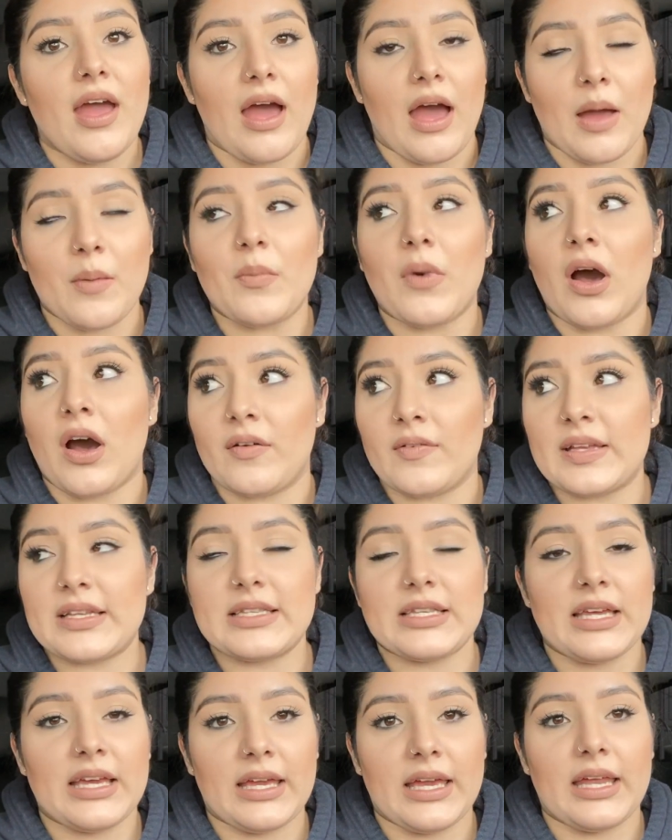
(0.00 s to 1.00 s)
I'm
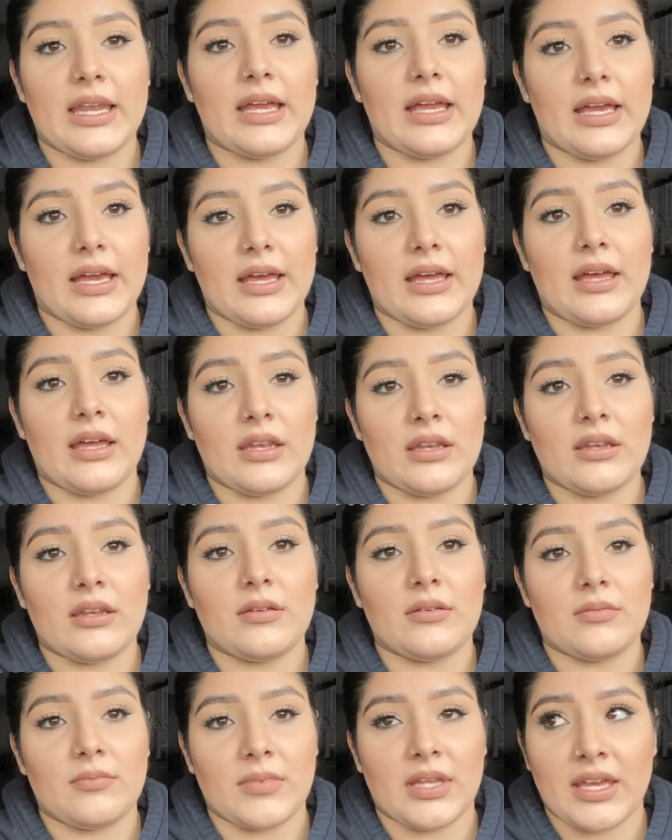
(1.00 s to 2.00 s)
obviously getting it
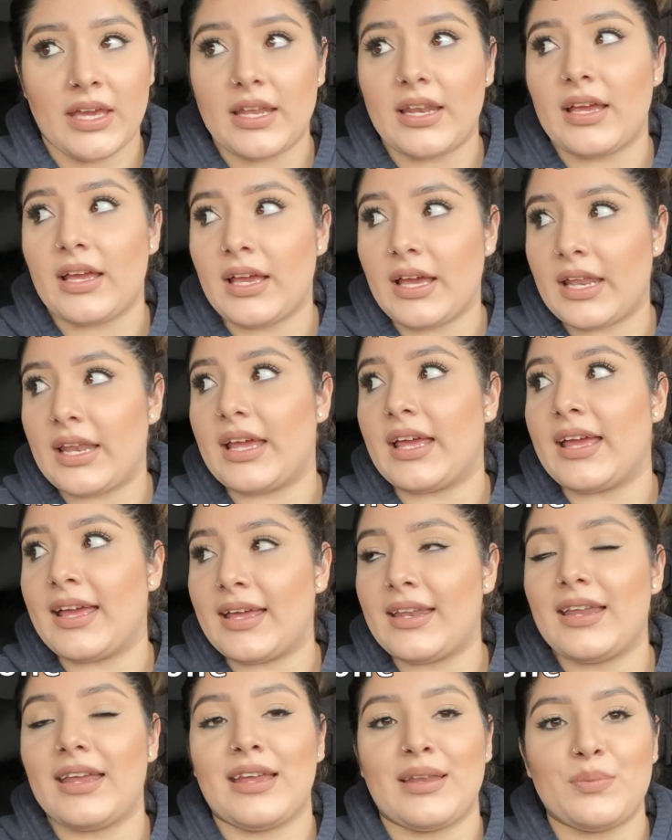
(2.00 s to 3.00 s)

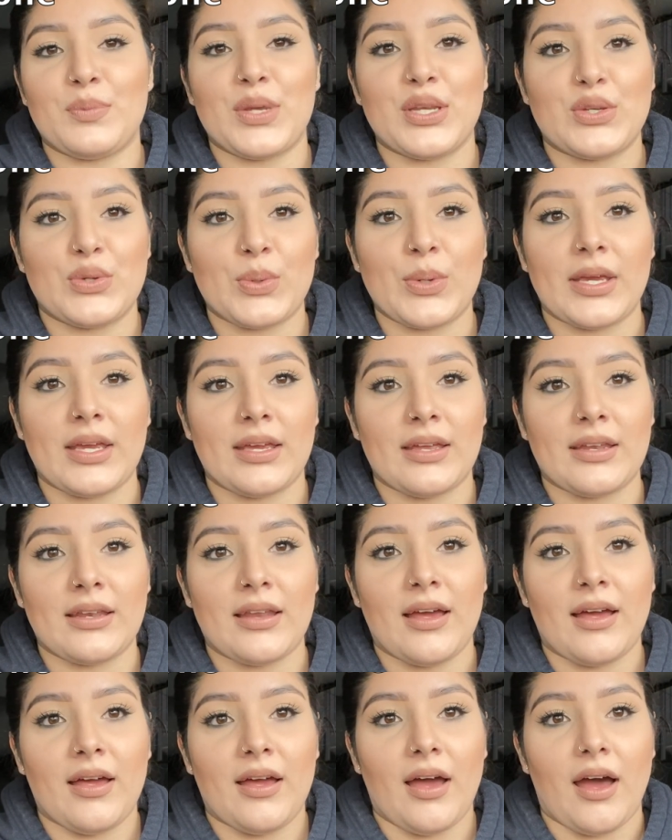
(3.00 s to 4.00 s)
in between
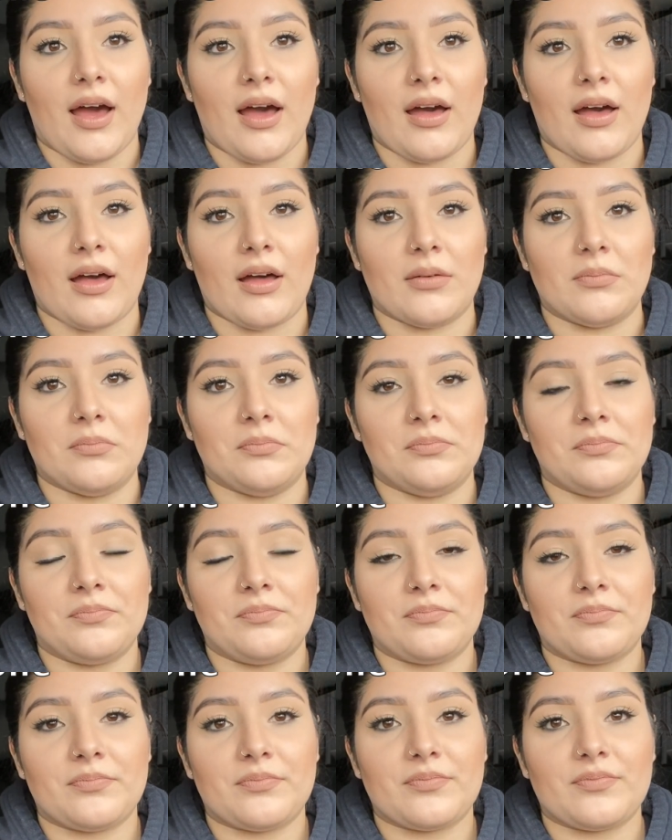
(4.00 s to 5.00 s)
the
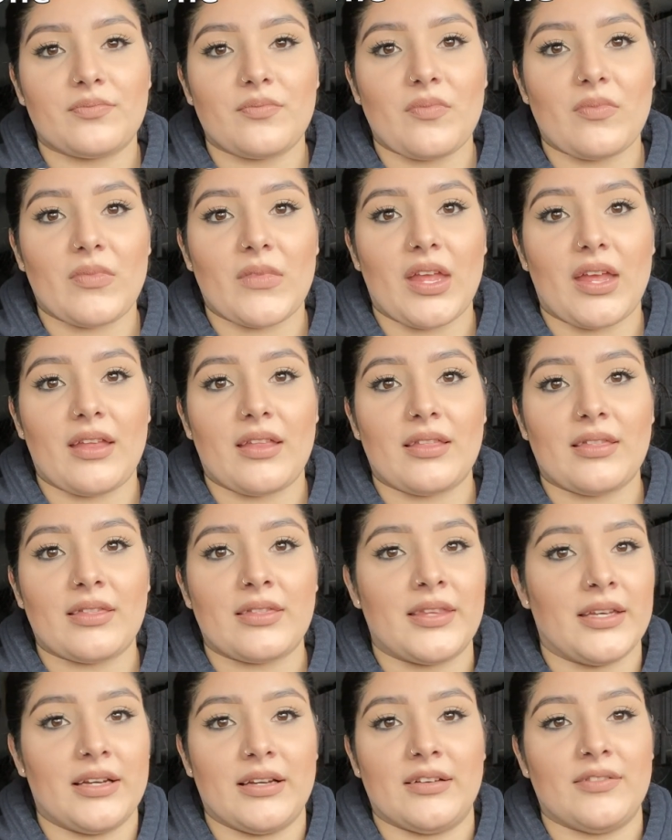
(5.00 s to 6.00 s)

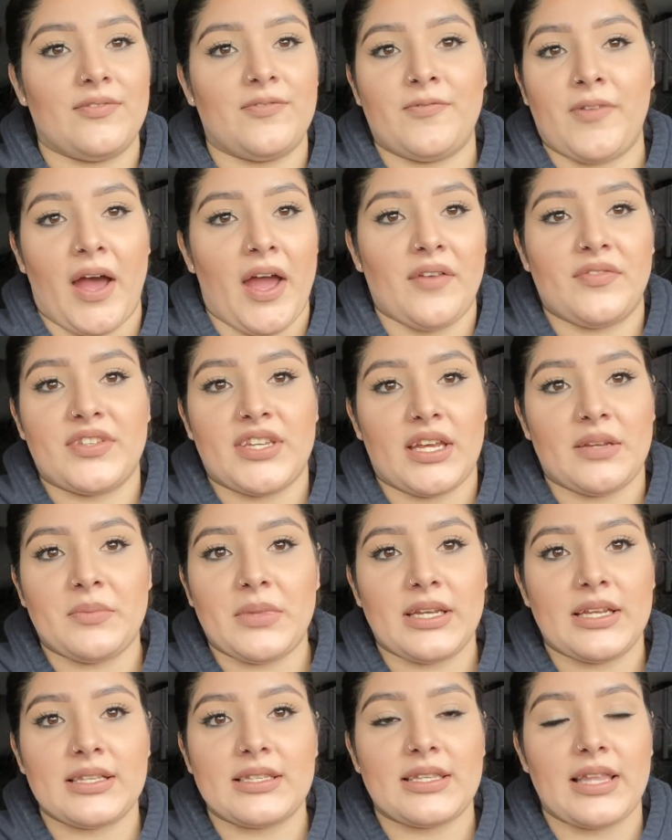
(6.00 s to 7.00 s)
5-10
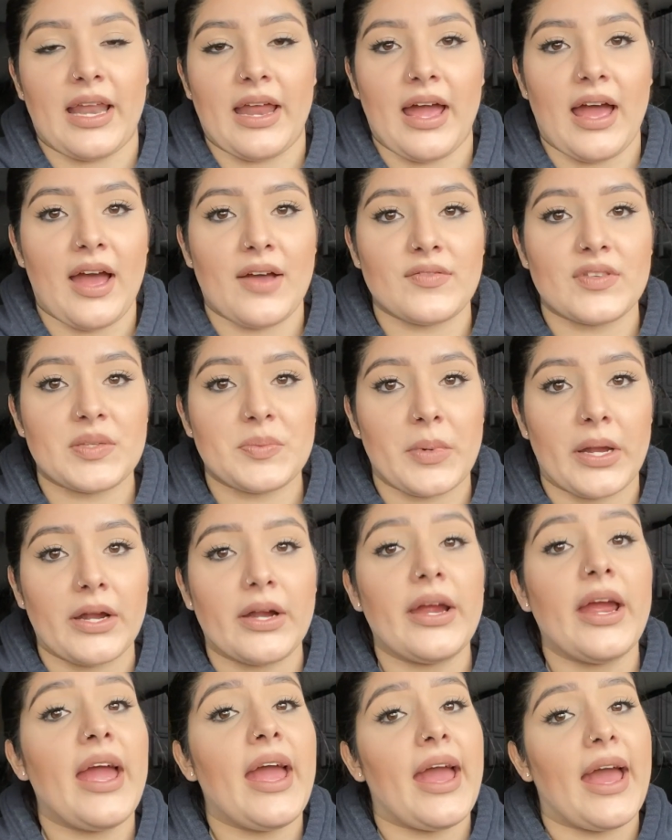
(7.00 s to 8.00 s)
minutes that I have spare.
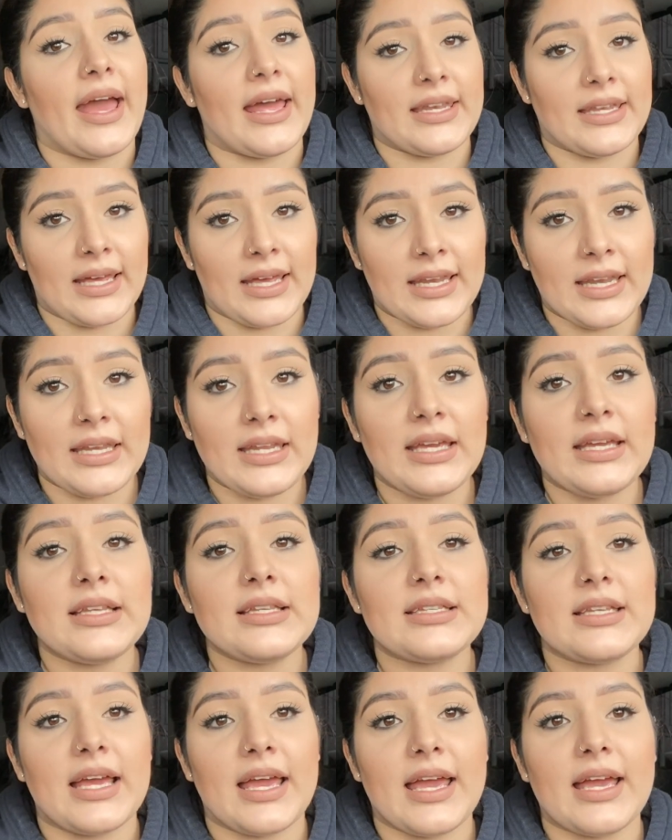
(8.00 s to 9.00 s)
And editing
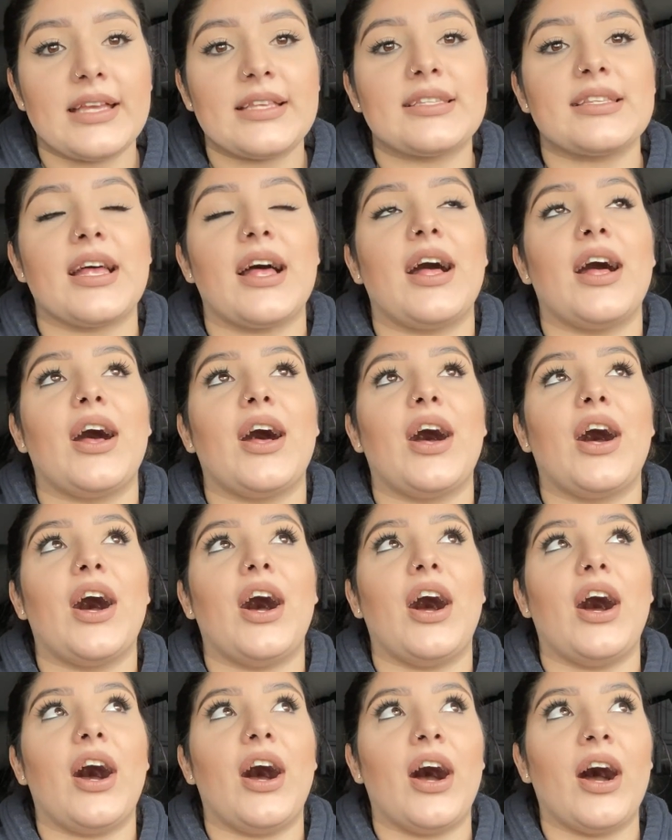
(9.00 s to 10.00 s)
takes
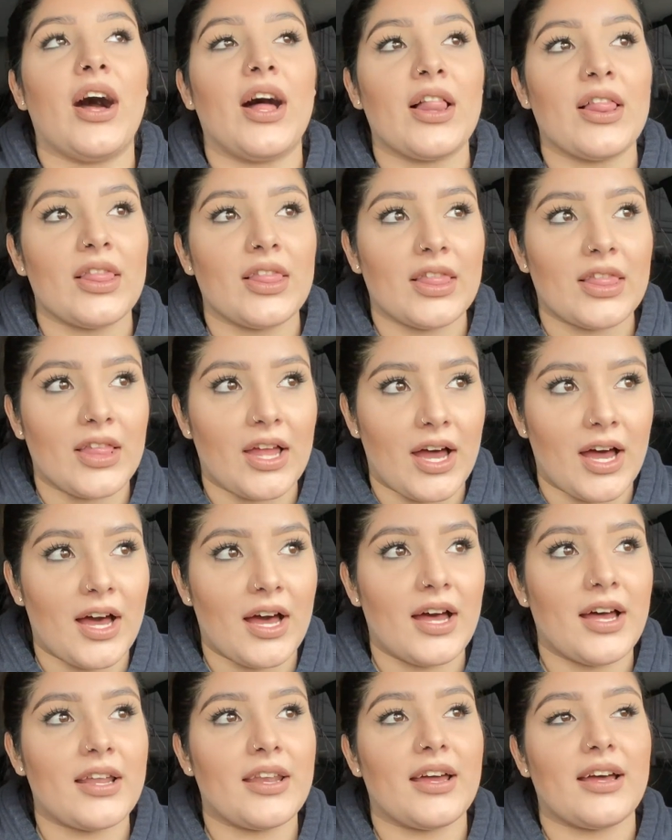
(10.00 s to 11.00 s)
a
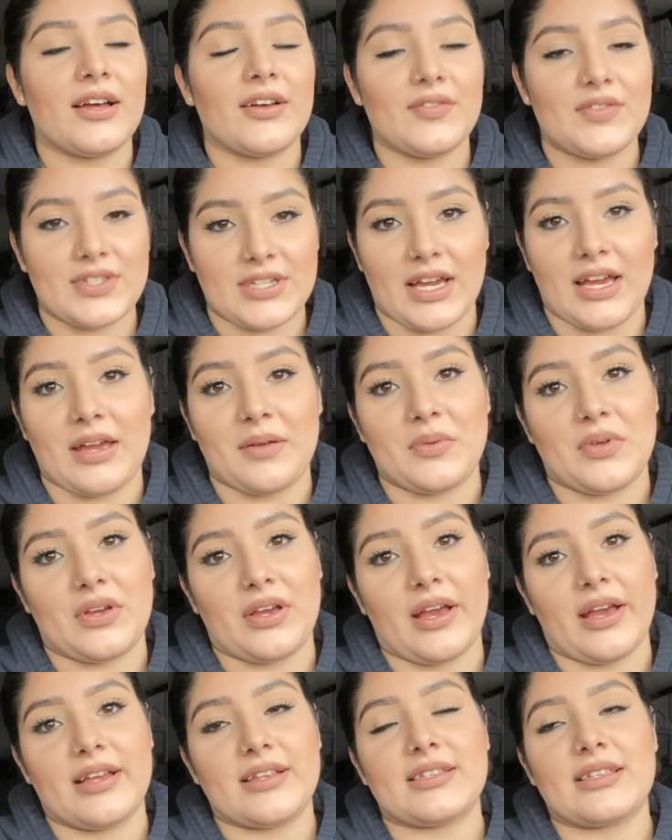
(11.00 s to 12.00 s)
lot of time, you
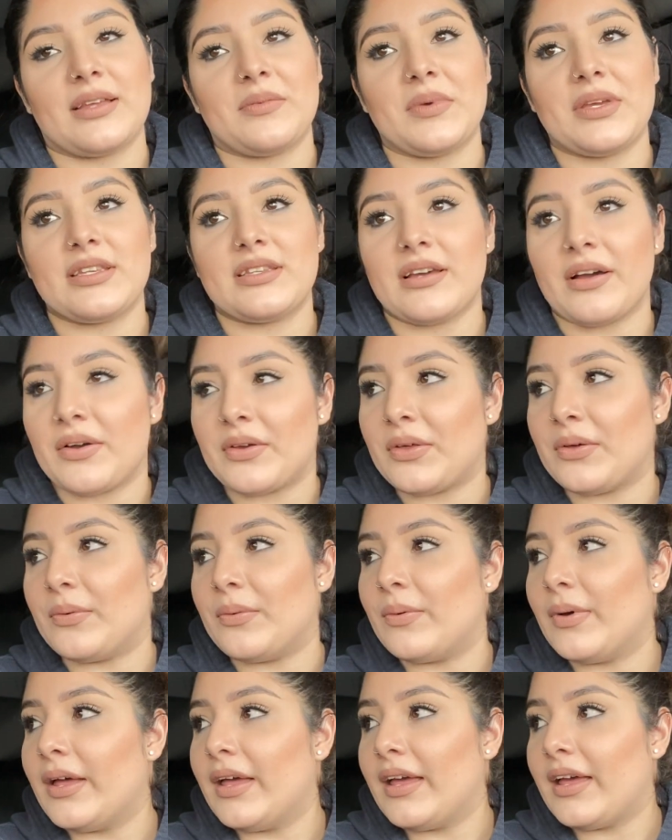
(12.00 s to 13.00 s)
guys. Let me tell
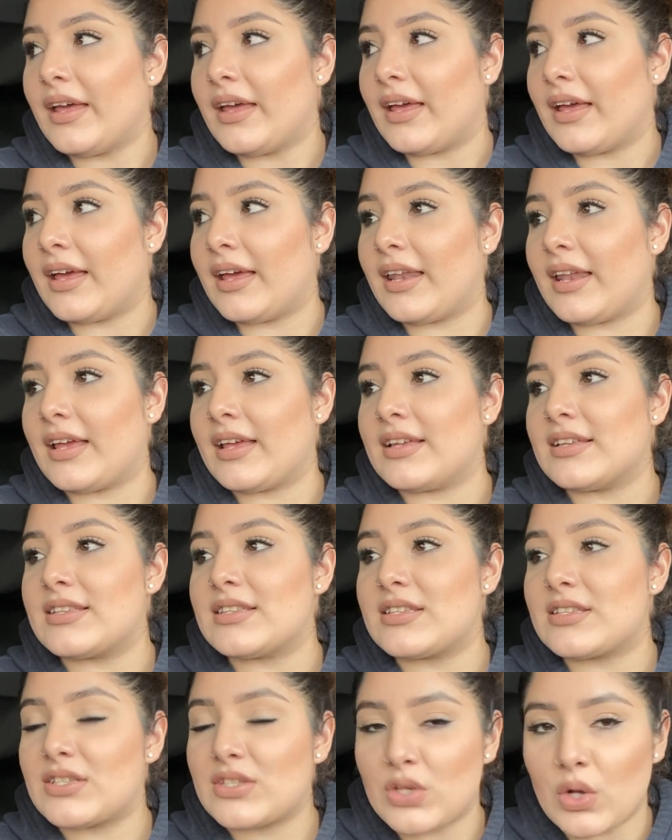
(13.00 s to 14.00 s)
you, it is
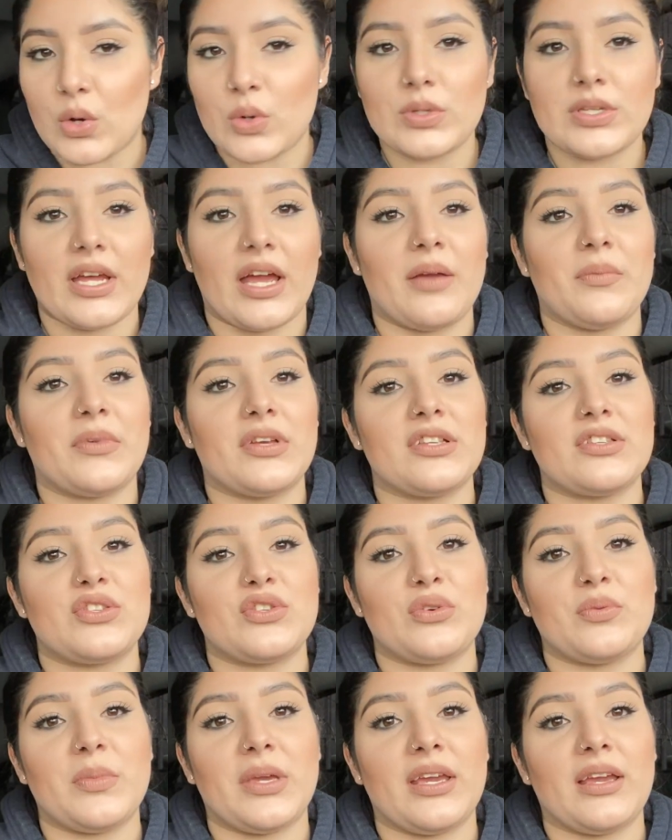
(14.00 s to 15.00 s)
so time
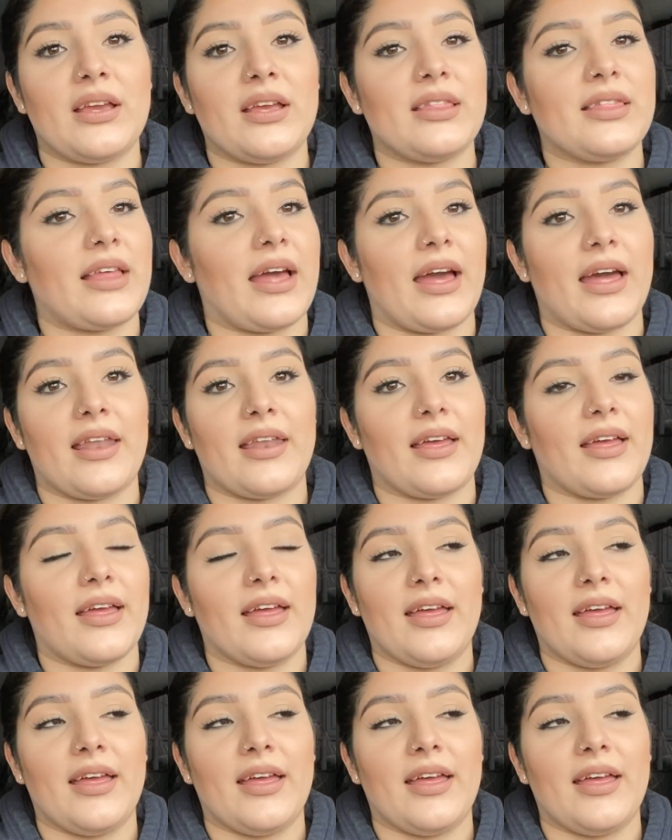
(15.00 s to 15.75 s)
consuming that